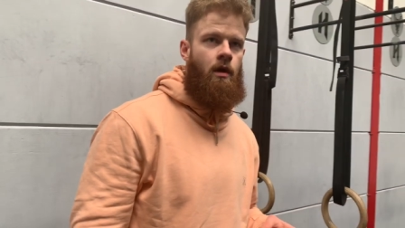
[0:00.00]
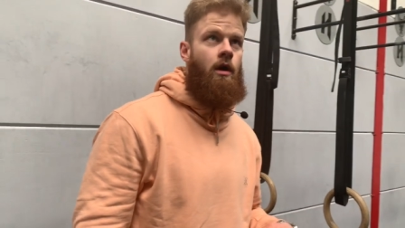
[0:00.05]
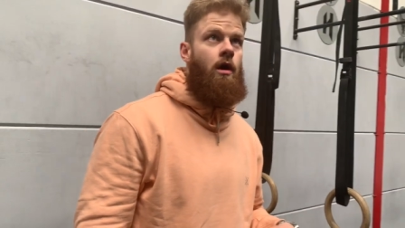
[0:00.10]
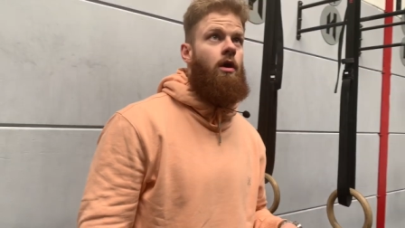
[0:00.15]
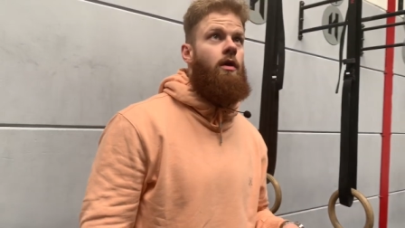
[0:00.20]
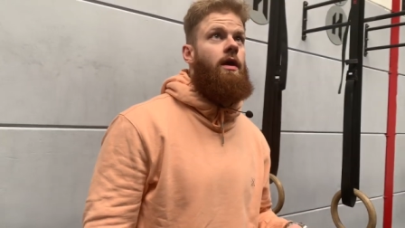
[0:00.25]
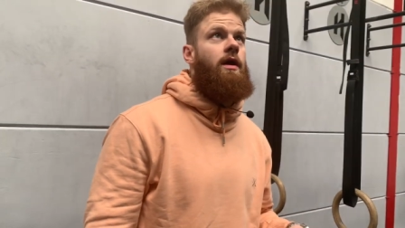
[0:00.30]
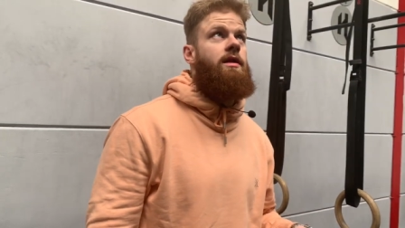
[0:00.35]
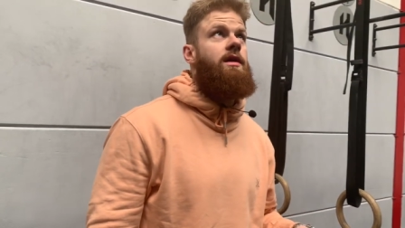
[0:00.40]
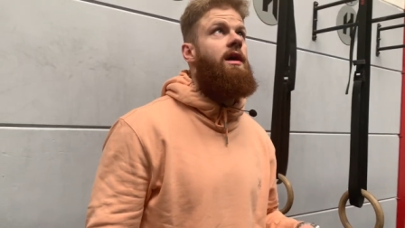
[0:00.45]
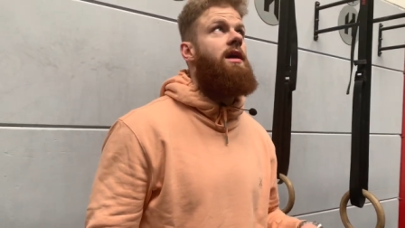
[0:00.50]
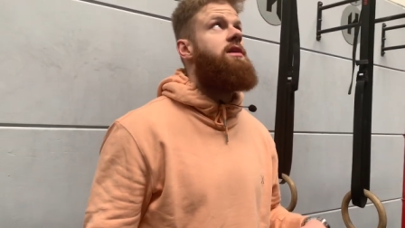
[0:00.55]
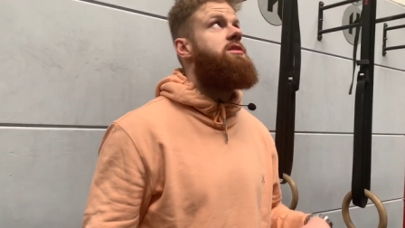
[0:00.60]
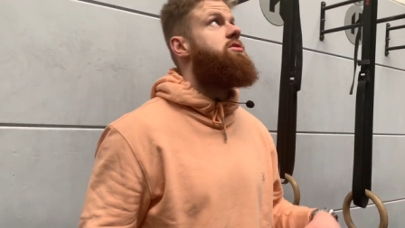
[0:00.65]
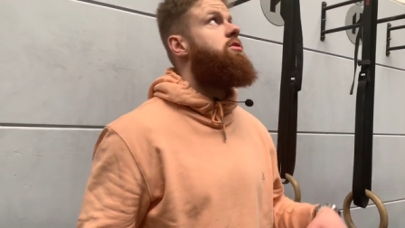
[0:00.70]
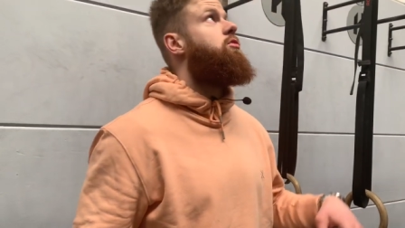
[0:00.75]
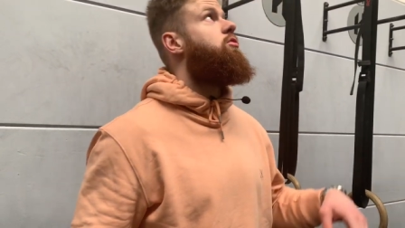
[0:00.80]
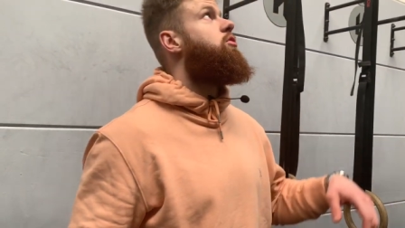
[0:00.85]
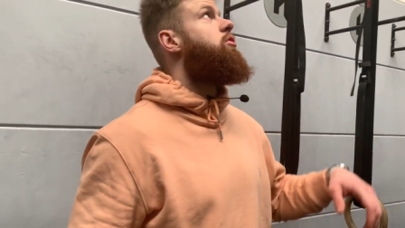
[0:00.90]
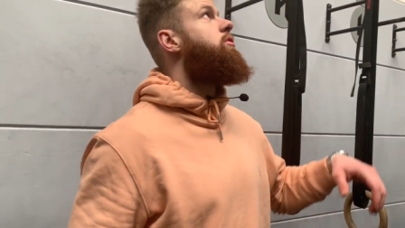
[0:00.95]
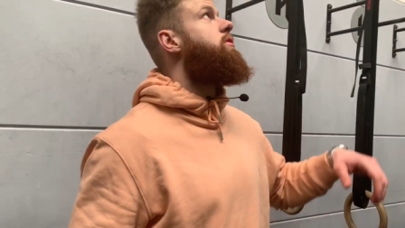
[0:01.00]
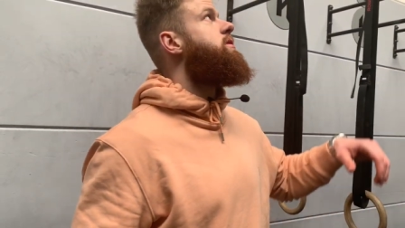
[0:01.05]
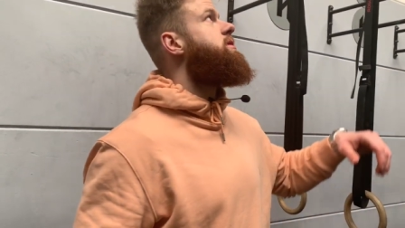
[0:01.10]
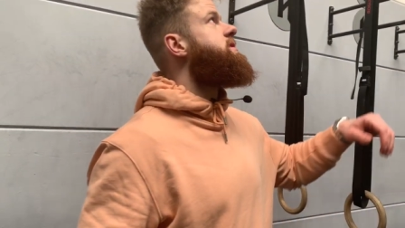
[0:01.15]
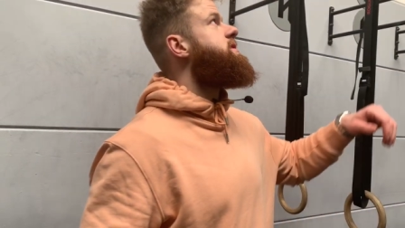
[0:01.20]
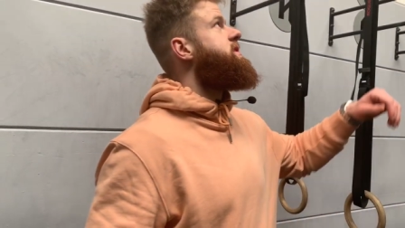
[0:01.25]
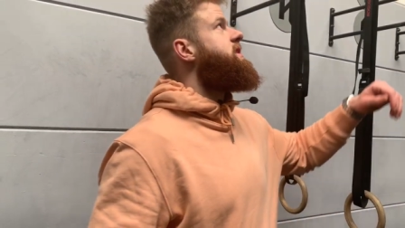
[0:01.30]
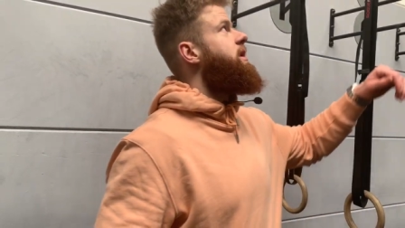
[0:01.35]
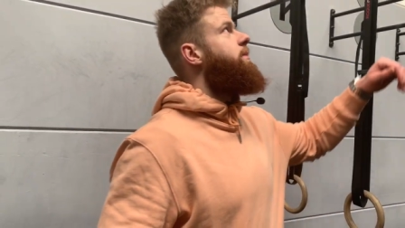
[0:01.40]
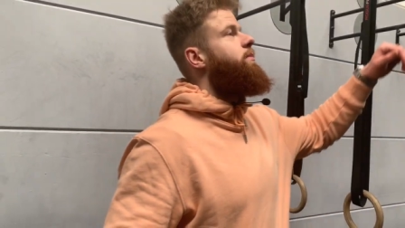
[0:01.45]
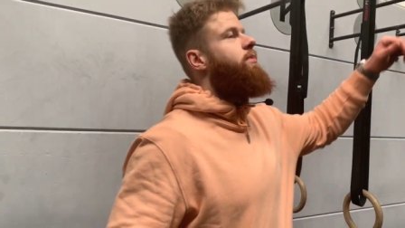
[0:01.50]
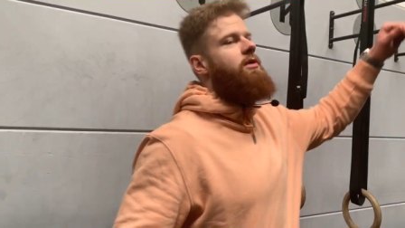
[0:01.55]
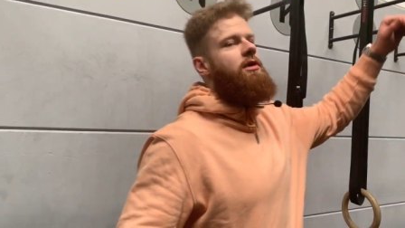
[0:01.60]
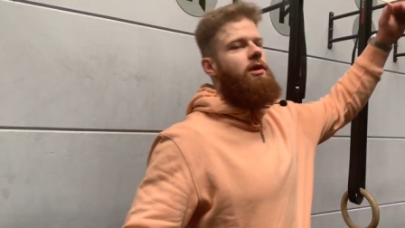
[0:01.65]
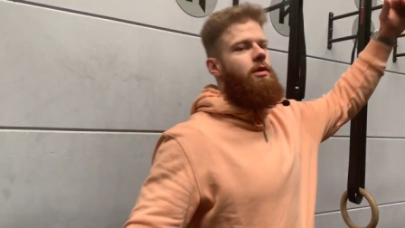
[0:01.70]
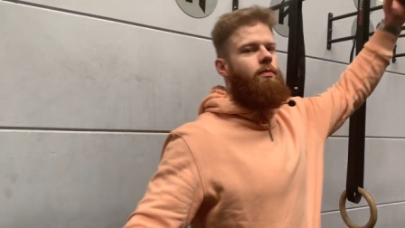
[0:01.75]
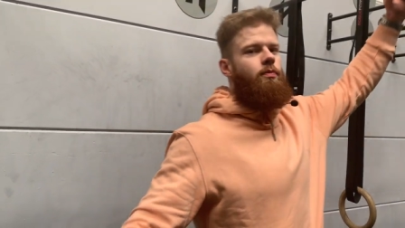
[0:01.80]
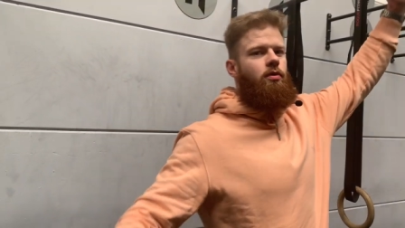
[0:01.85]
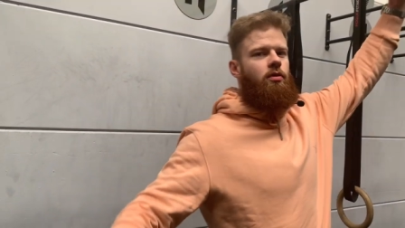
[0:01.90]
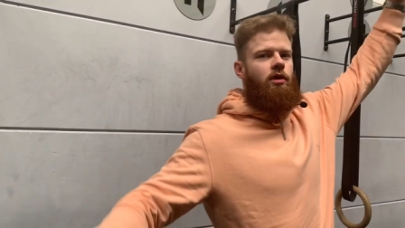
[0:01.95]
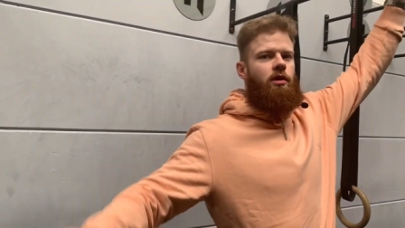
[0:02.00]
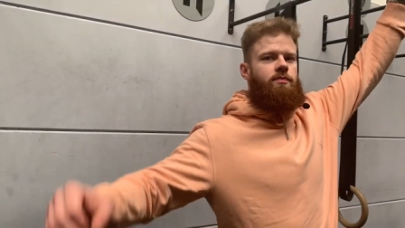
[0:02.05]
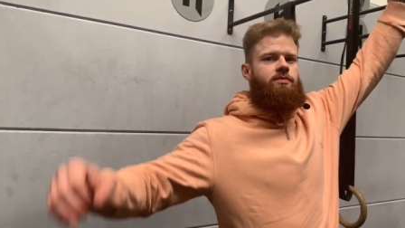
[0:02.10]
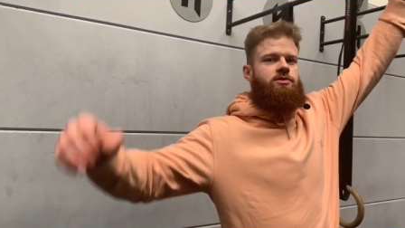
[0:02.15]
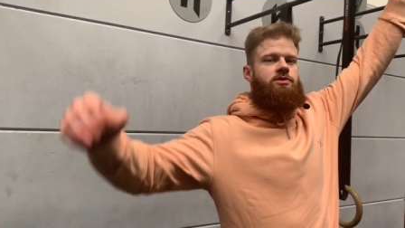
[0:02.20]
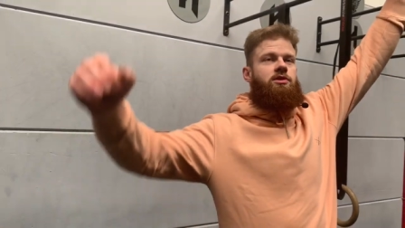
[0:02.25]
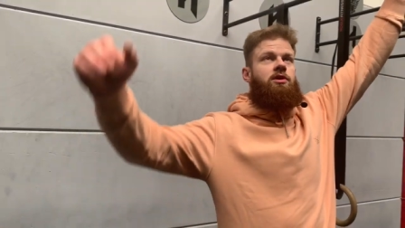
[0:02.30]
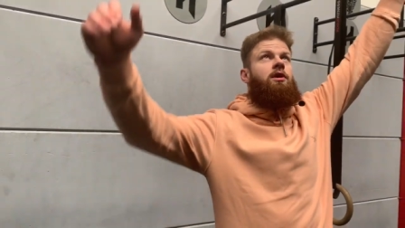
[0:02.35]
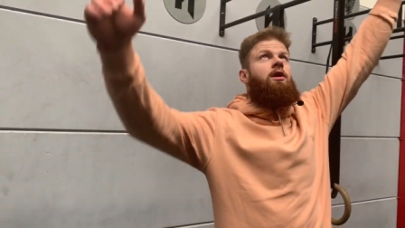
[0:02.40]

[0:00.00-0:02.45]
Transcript: All right, guys, so during scapular pull-ups,